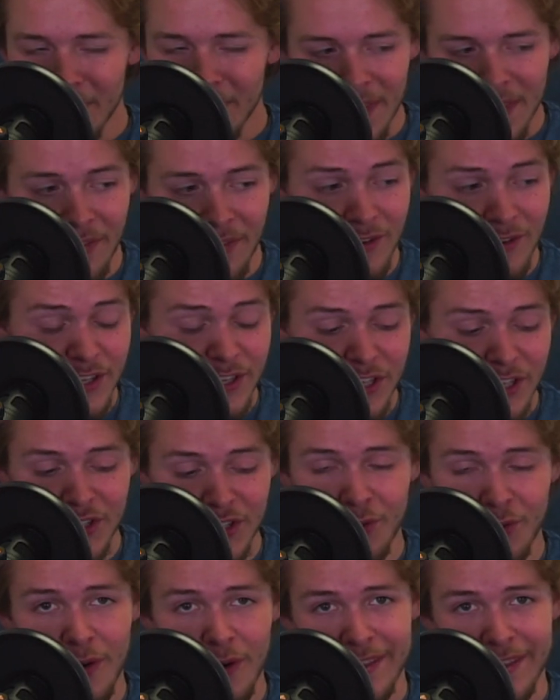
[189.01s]
And there's this
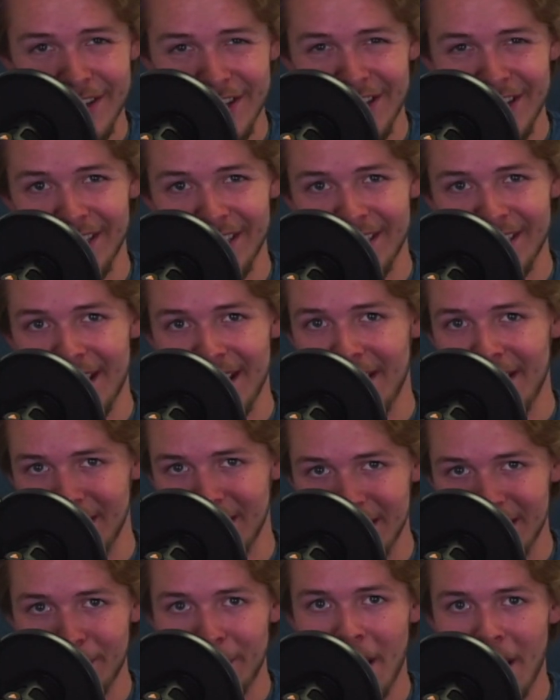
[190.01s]
story that Jesus tells.
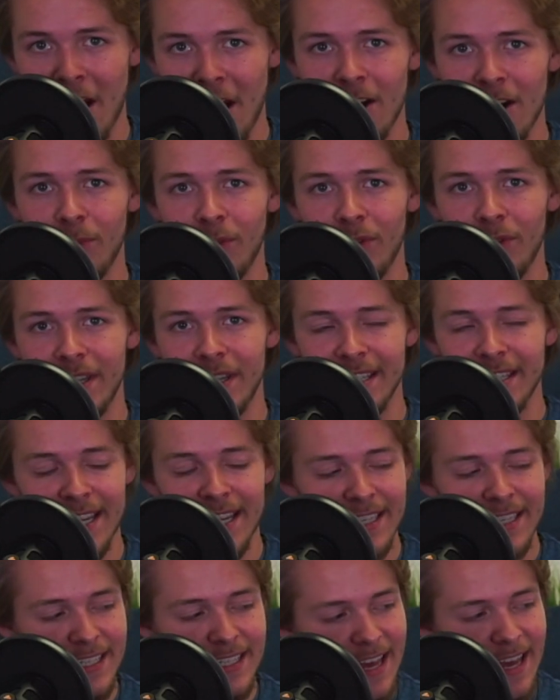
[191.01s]
It's a parable. He
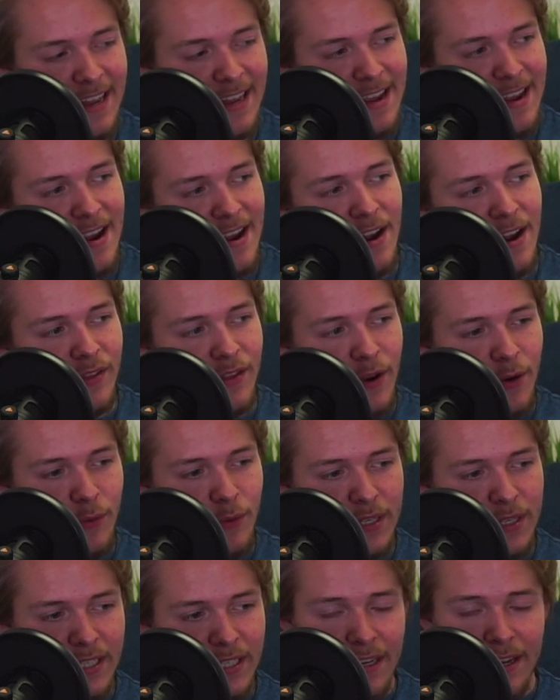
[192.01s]
says that there
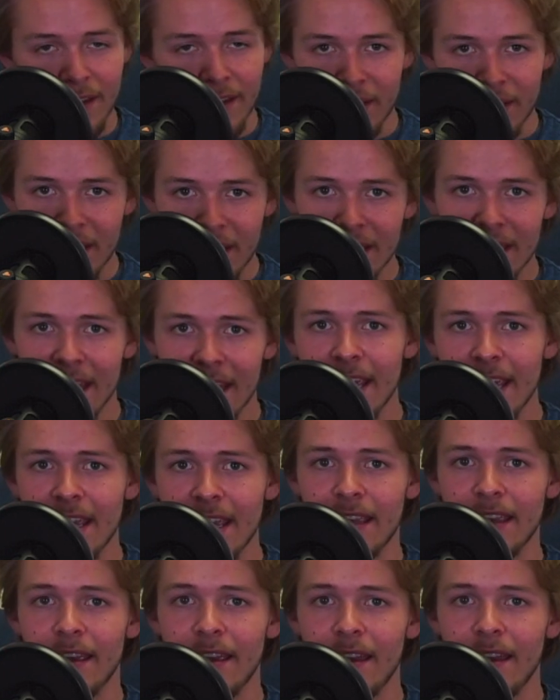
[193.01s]
was this
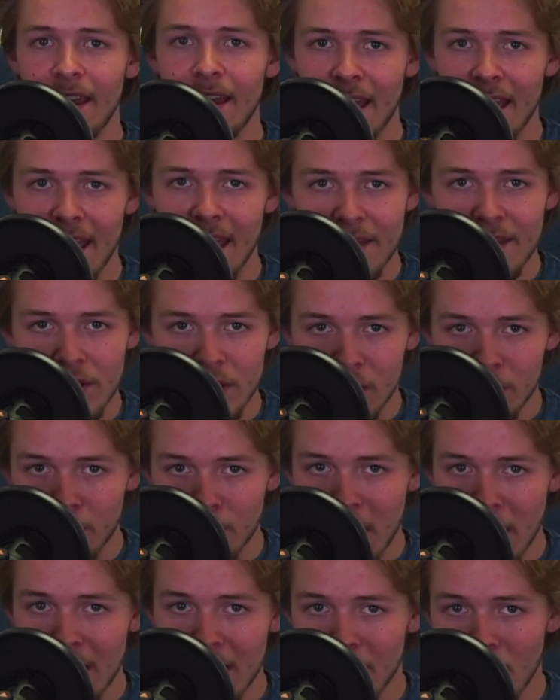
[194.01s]
king, and this
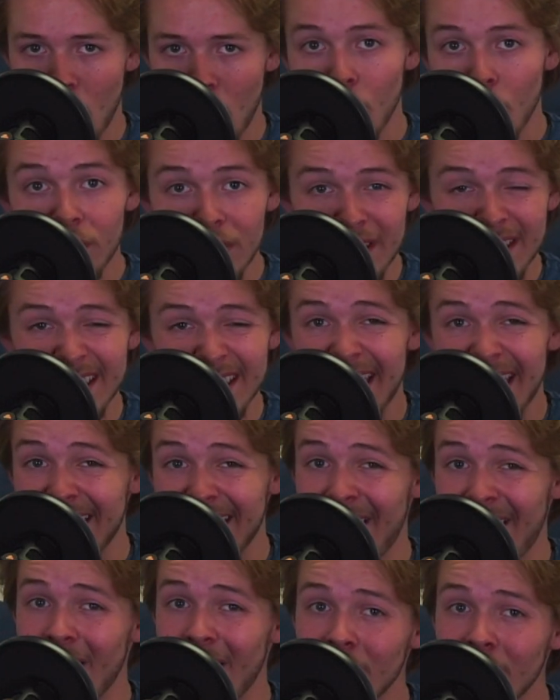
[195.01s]
man owed this king
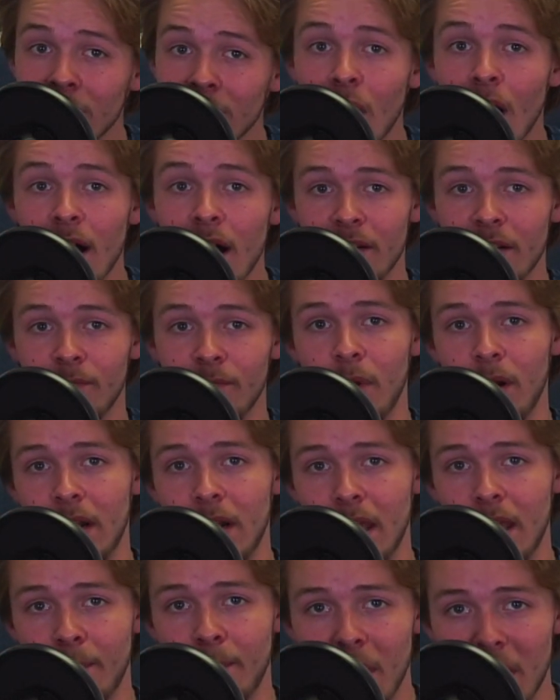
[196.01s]
a lot of
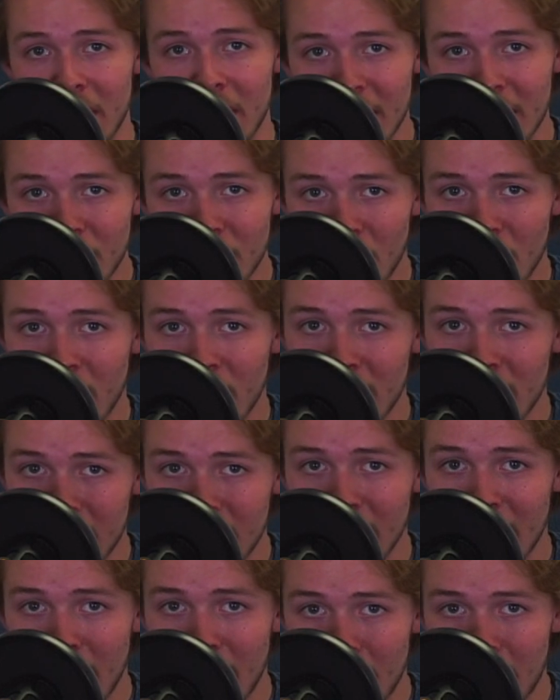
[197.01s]
money, but he couldn't
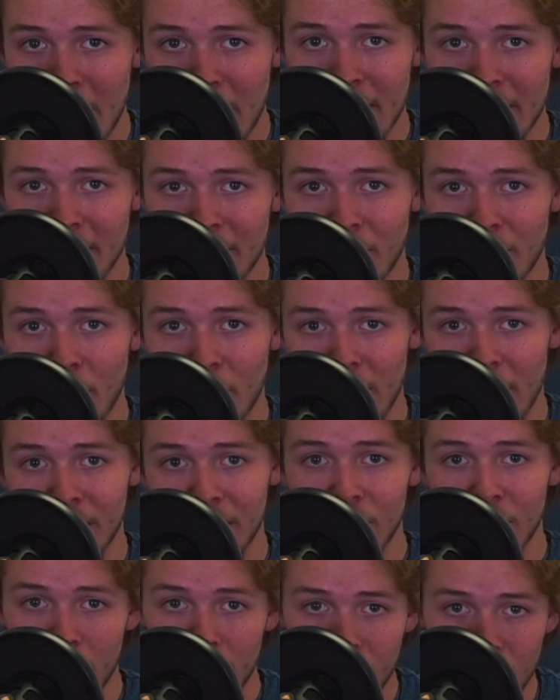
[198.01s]
pay for it.
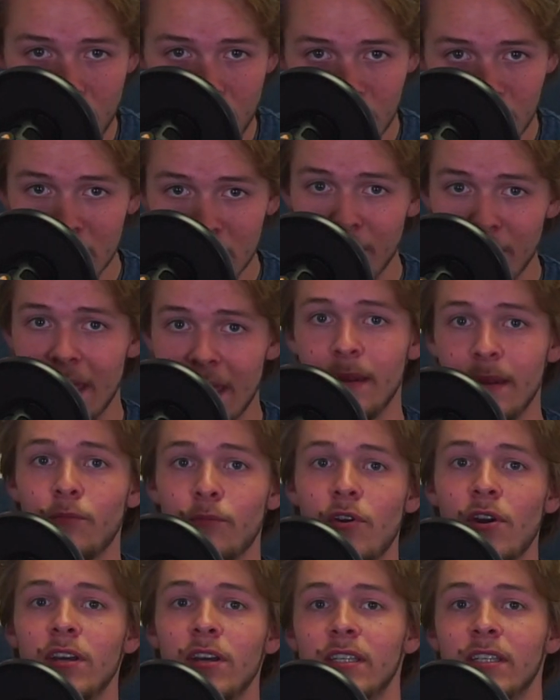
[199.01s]
So he throws the man in
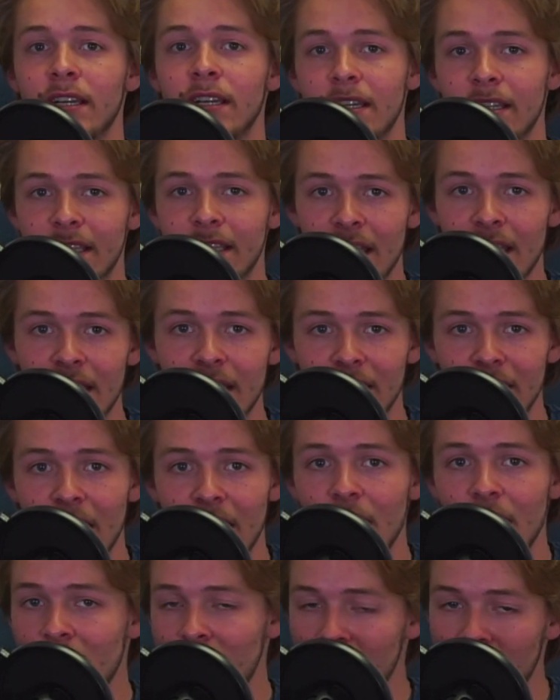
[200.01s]
prison and says,
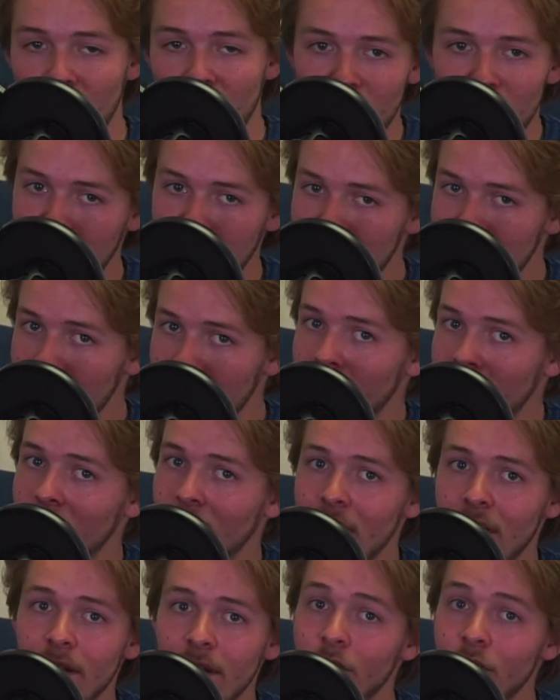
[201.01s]
you know, until
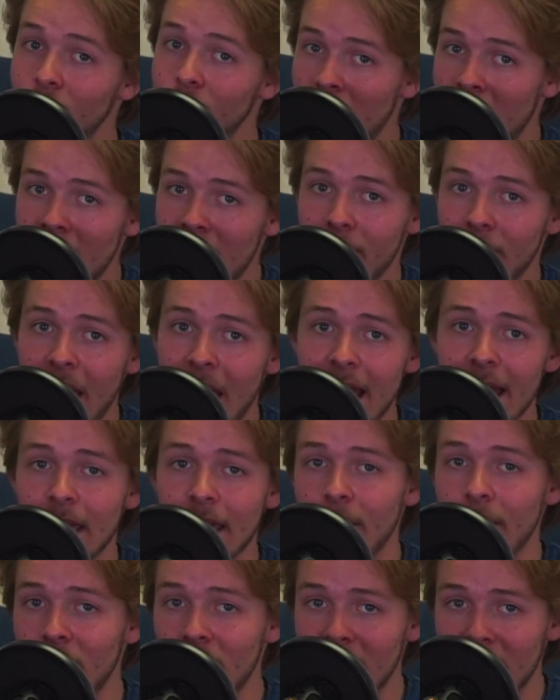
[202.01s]
you pay it back,
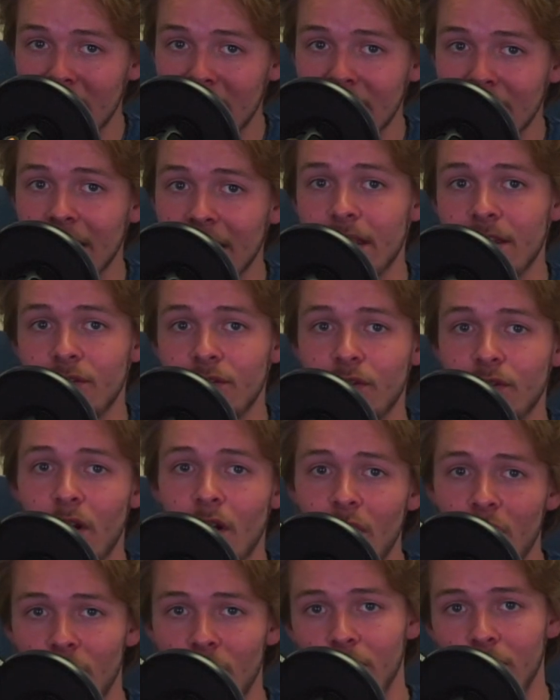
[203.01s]
I'm not going to let you
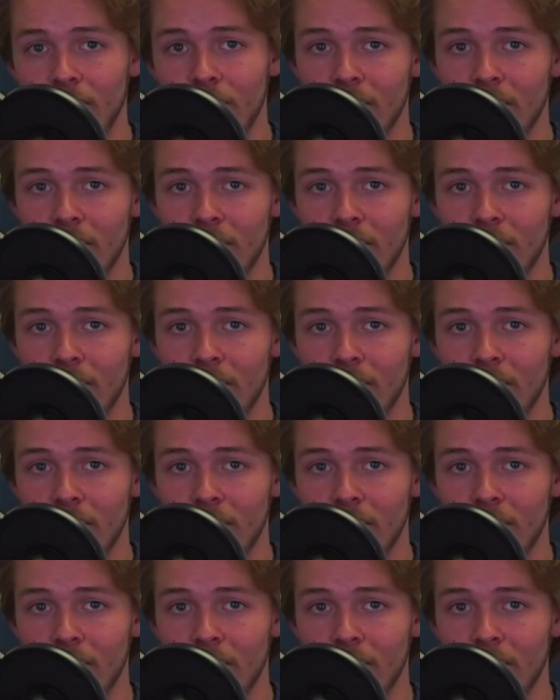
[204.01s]
go.